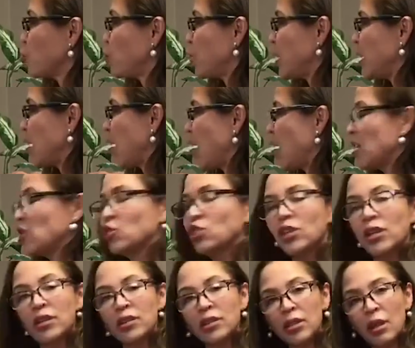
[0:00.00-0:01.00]
pH,
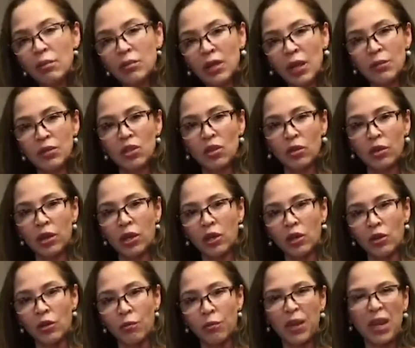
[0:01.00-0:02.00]
and sometimes you'll
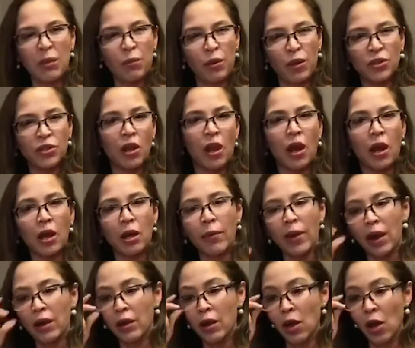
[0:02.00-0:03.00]
hear people talk
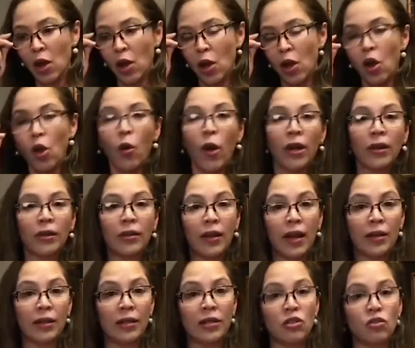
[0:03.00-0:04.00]
about, oh, I
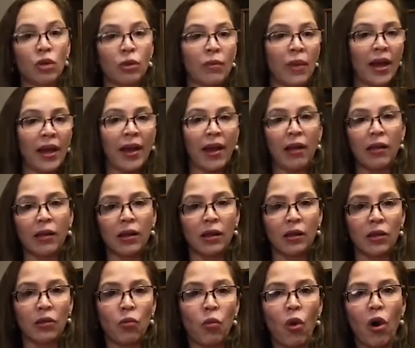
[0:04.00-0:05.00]
need to drink my
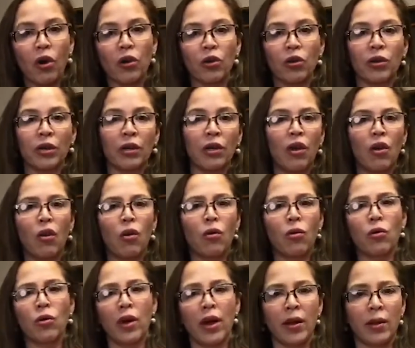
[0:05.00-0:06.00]
alkaline water, and
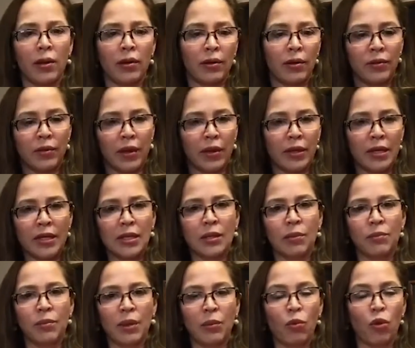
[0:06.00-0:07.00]
I need to
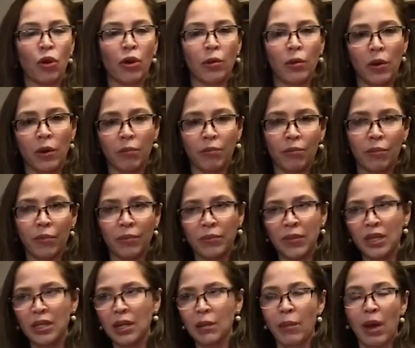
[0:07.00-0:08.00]
be more, need
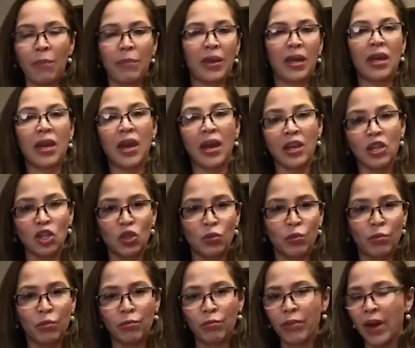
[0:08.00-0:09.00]
to get my pH
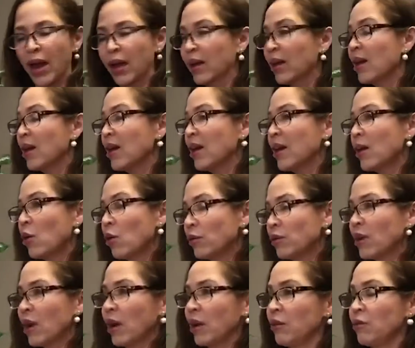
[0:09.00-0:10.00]
back. And
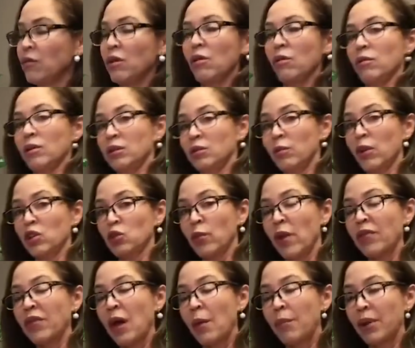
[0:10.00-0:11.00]
I don't know as much about
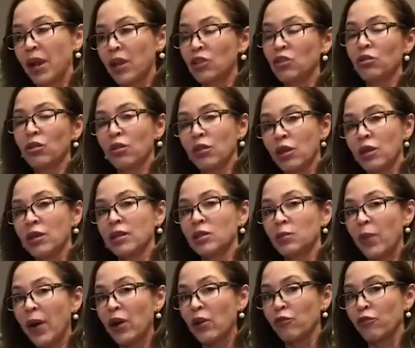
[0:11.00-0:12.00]
that, but I do know that it's
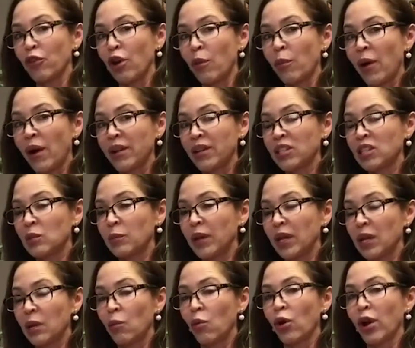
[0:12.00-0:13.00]
better for our bodies to be in
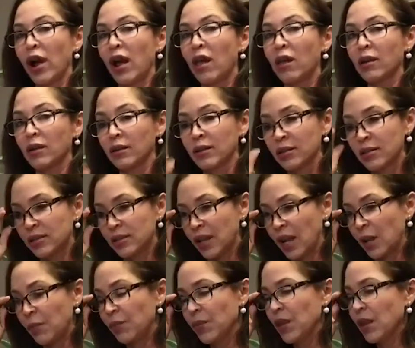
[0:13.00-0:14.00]
a more alkaline
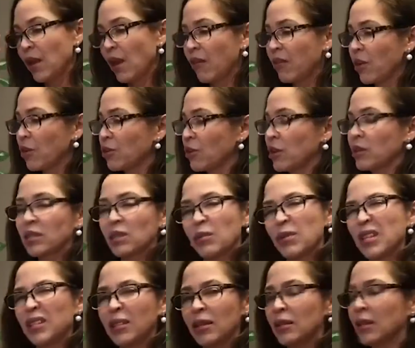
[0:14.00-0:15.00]
state, and there are some
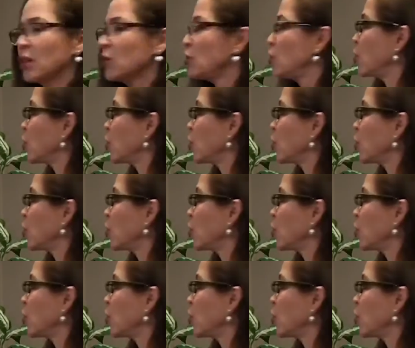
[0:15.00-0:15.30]
easy things you